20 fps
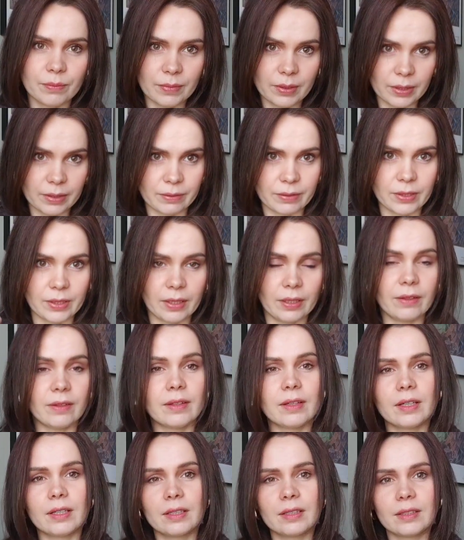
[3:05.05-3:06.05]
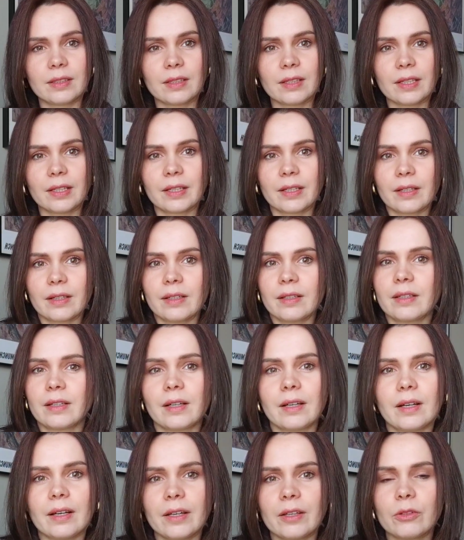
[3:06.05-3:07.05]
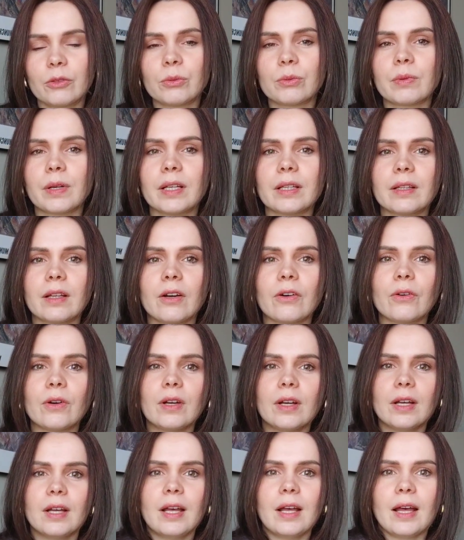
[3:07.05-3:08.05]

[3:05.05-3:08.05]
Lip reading: leave it undone like I do right now,